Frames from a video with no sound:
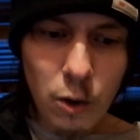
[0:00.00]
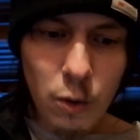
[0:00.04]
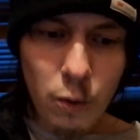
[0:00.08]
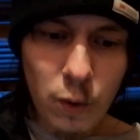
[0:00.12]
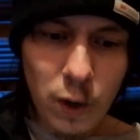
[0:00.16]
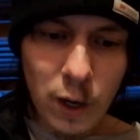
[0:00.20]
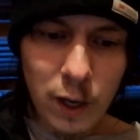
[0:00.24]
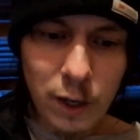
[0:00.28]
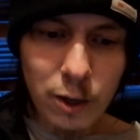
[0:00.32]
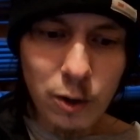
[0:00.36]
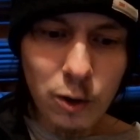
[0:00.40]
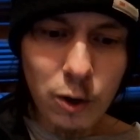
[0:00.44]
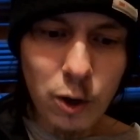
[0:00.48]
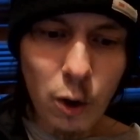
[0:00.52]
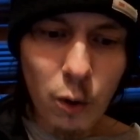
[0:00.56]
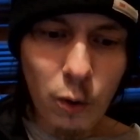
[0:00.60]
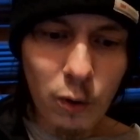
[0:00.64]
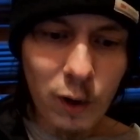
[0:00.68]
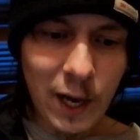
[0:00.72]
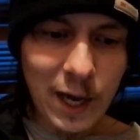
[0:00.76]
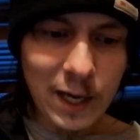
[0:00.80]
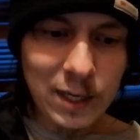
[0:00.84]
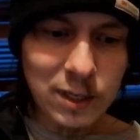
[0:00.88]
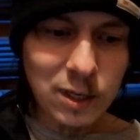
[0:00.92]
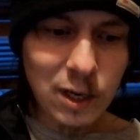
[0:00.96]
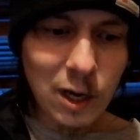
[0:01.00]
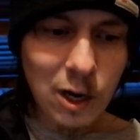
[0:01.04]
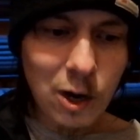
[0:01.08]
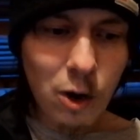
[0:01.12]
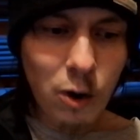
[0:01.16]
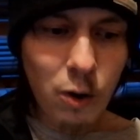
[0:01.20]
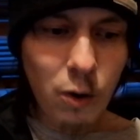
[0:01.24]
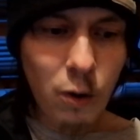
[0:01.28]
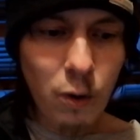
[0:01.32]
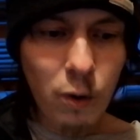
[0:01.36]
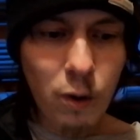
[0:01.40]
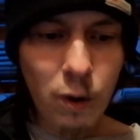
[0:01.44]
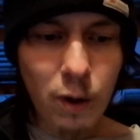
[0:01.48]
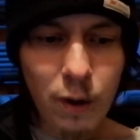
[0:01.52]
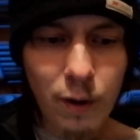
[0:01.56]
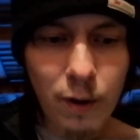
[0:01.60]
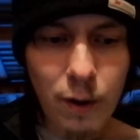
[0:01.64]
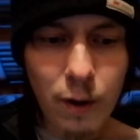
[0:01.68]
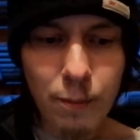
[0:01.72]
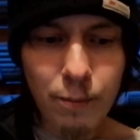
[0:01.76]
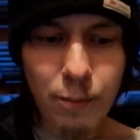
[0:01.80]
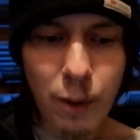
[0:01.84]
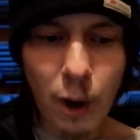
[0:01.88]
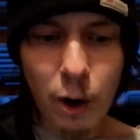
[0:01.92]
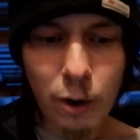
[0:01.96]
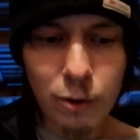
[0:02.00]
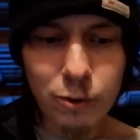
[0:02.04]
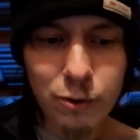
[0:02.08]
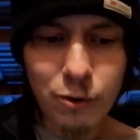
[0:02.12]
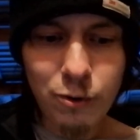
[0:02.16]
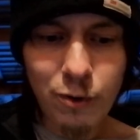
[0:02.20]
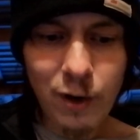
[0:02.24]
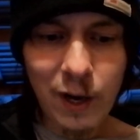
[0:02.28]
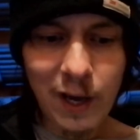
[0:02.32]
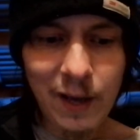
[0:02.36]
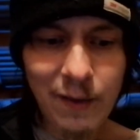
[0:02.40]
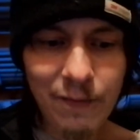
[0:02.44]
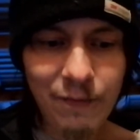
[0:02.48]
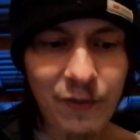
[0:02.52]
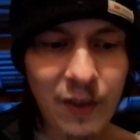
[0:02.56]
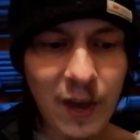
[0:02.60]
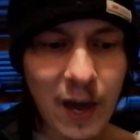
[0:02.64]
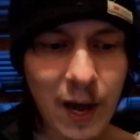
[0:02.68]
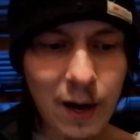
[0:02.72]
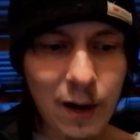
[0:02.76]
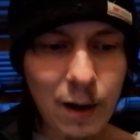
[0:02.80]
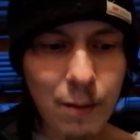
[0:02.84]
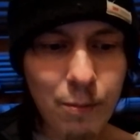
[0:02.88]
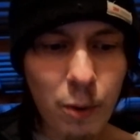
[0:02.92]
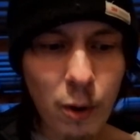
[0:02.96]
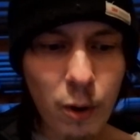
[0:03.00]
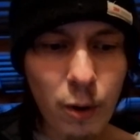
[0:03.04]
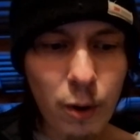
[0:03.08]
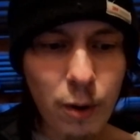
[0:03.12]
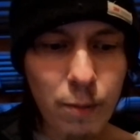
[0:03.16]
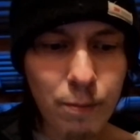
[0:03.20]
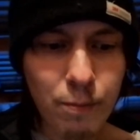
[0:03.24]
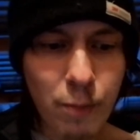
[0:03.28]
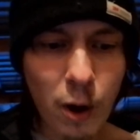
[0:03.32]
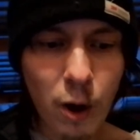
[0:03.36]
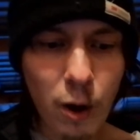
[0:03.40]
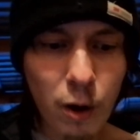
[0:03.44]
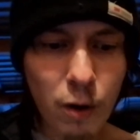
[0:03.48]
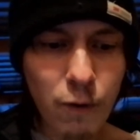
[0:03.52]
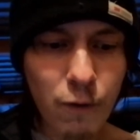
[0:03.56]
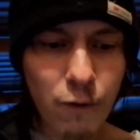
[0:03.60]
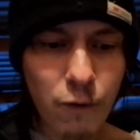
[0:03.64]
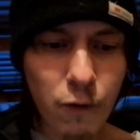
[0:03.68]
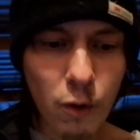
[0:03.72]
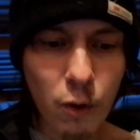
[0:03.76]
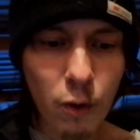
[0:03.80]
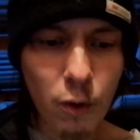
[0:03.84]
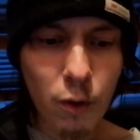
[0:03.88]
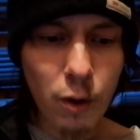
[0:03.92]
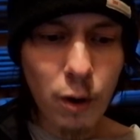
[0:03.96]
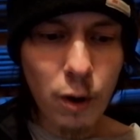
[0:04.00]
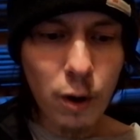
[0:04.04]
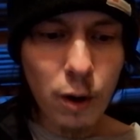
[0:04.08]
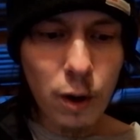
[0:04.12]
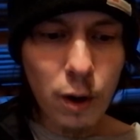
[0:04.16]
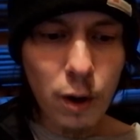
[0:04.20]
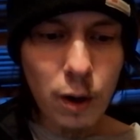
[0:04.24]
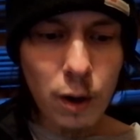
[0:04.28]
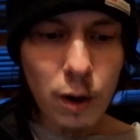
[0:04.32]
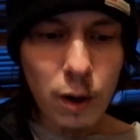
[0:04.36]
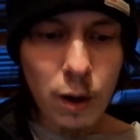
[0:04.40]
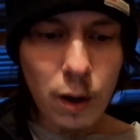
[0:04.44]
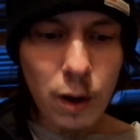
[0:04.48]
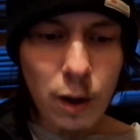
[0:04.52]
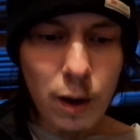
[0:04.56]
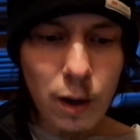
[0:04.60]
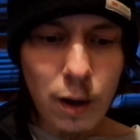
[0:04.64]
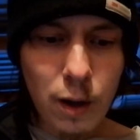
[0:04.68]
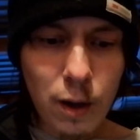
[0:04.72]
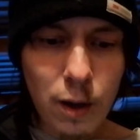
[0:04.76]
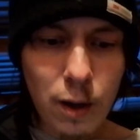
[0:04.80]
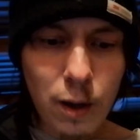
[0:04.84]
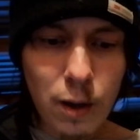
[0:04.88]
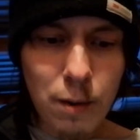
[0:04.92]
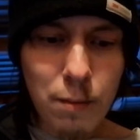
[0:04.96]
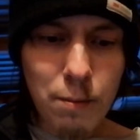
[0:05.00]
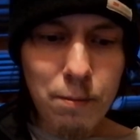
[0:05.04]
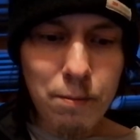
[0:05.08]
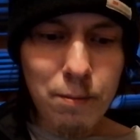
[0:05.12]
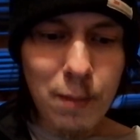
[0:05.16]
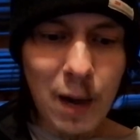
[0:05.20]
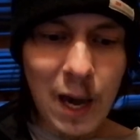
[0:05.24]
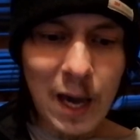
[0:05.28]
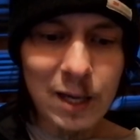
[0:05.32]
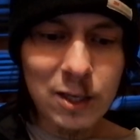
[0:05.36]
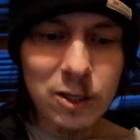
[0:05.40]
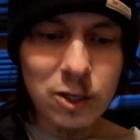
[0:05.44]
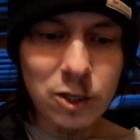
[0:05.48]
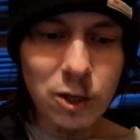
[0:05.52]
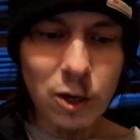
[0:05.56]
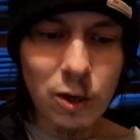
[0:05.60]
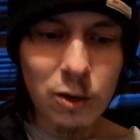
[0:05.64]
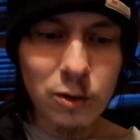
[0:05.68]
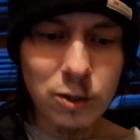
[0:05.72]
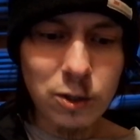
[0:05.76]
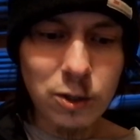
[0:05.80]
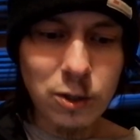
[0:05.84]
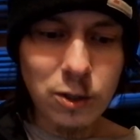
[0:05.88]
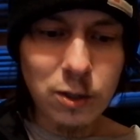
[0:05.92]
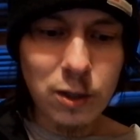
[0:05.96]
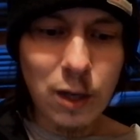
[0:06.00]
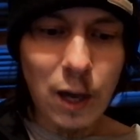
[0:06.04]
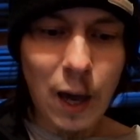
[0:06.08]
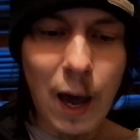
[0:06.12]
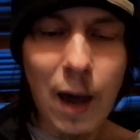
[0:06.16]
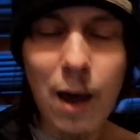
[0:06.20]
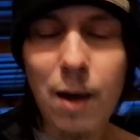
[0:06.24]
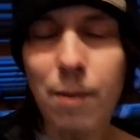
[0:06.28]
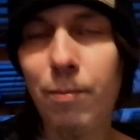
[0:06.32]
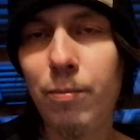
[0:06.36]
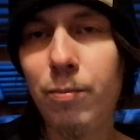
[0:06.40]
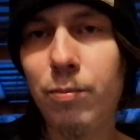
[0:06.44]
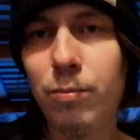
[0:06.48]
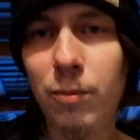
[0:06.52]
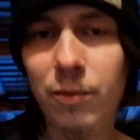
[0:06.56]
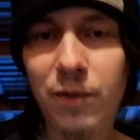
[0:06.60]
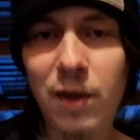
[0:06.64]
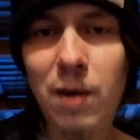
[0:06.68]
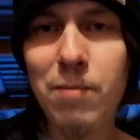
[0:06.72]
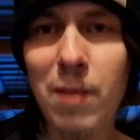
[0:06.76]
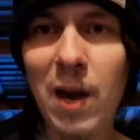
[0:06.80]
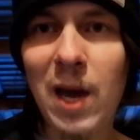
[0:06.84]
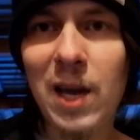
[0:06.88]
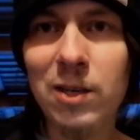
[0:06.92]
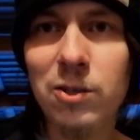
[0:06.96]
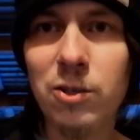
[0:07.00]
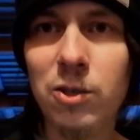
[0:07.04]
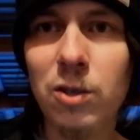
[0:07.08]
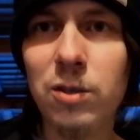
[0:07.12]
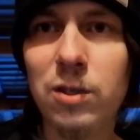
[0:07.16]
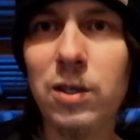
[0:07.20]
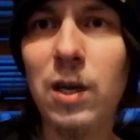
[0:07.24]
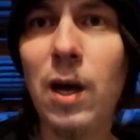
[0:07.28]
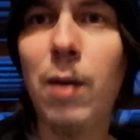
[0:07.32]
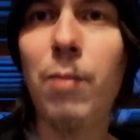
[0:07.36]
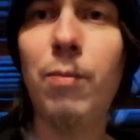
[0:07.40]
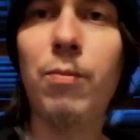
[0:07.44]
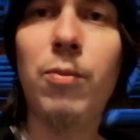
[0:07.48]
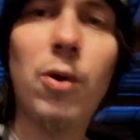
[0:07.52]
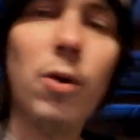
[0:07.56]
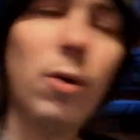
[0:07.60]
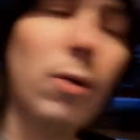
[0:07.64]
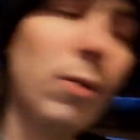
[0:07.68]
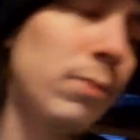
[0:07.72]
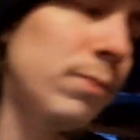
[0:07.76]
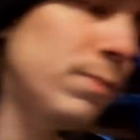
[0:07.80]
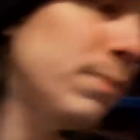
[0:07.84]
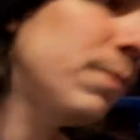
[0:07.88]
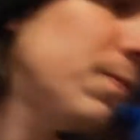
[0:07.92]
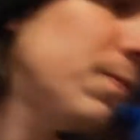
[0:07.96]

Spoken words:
Will You Go, Let's Go. Part 3, Danny Boy. Part 4, The Masons April.